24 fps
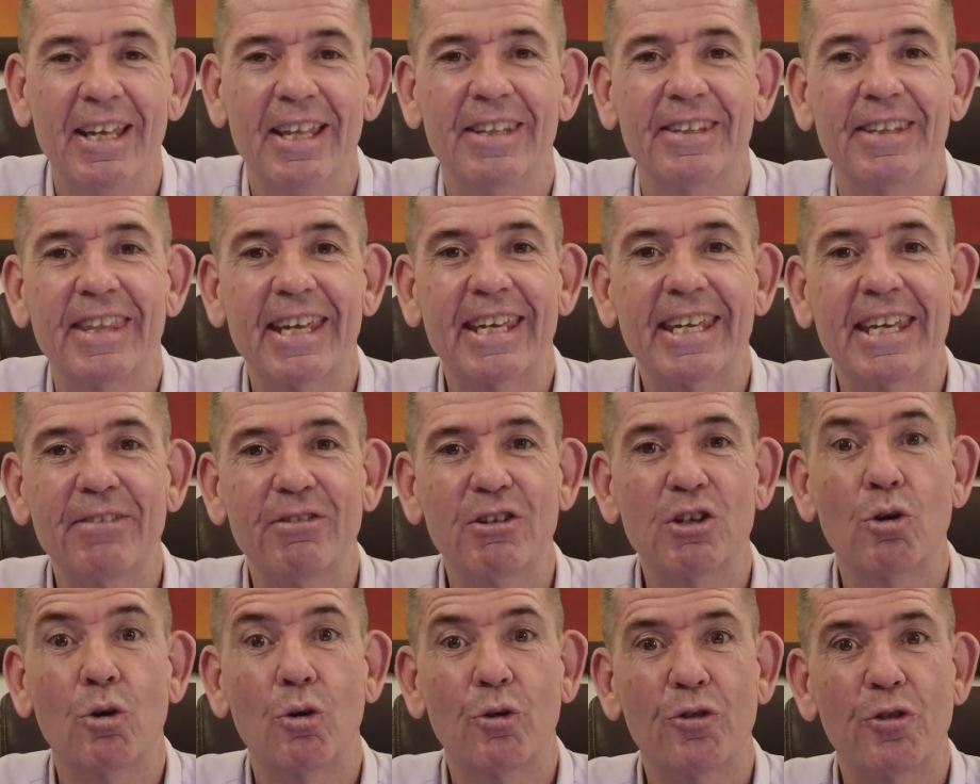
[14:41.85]
they're
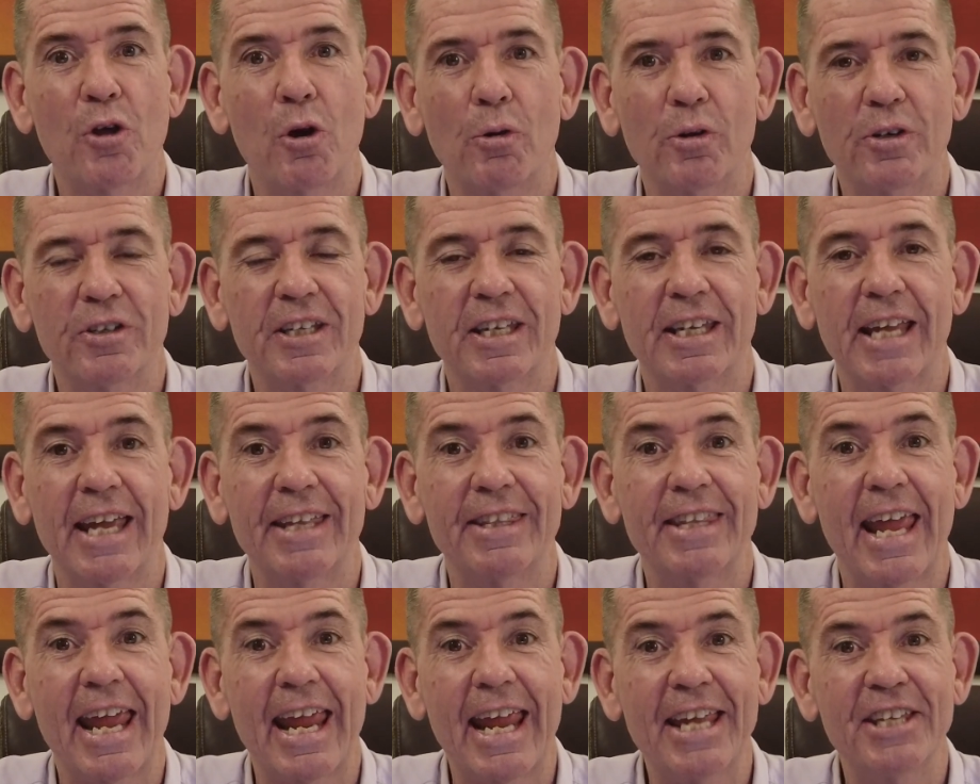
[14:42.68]
giving authority
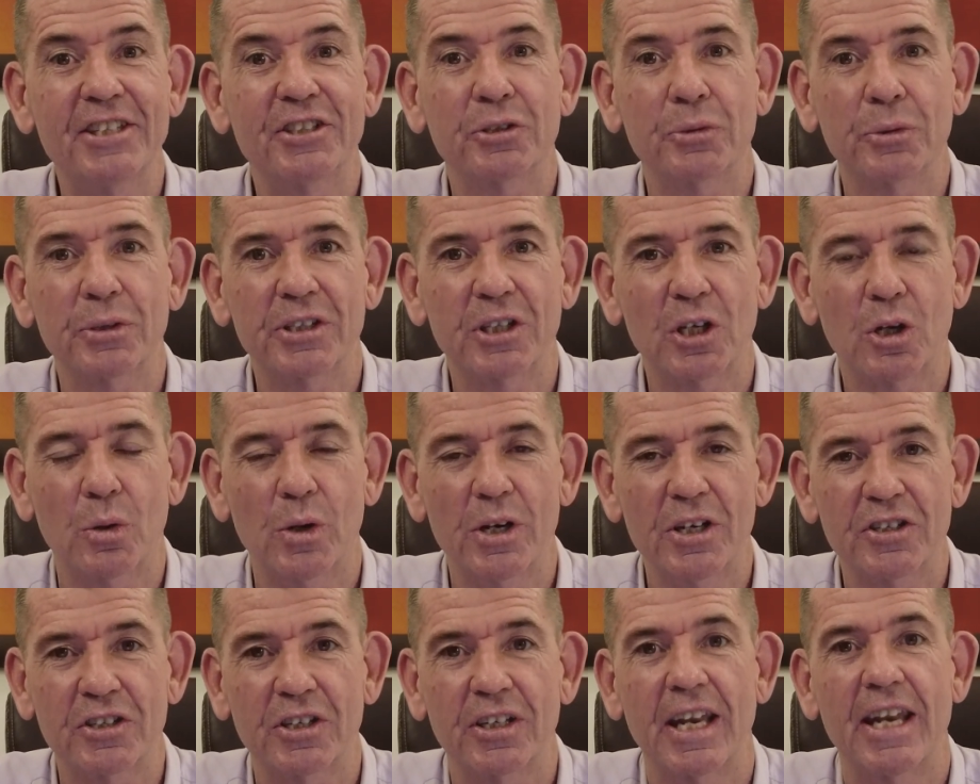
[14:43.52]
and they're answering the
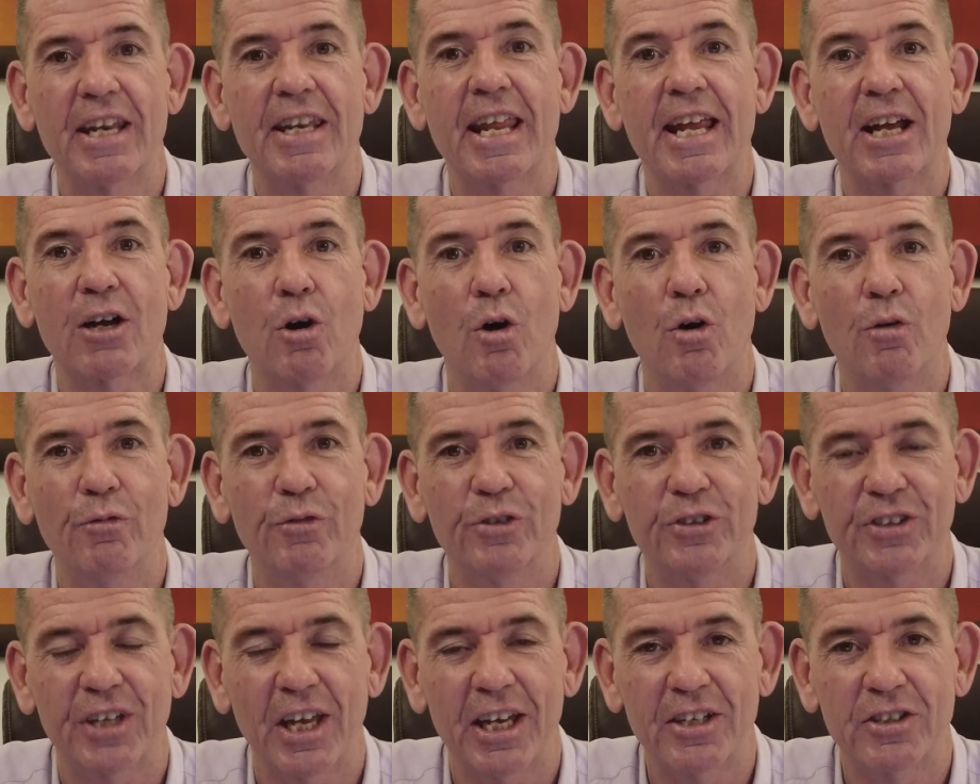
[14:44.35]
question in their
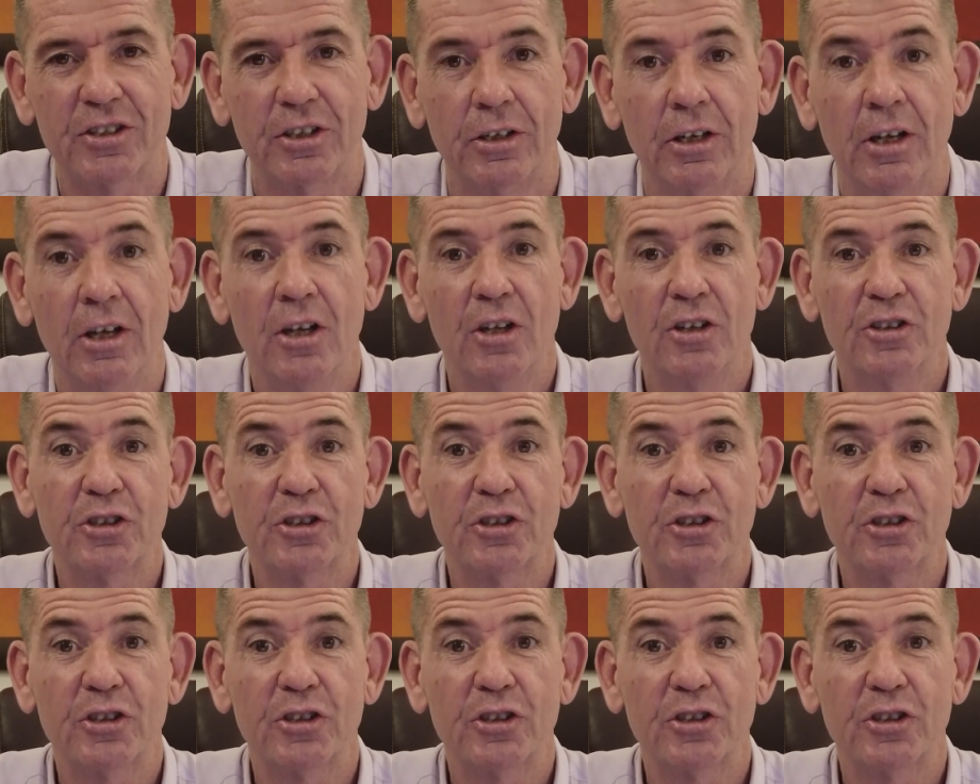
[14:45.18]
conversation.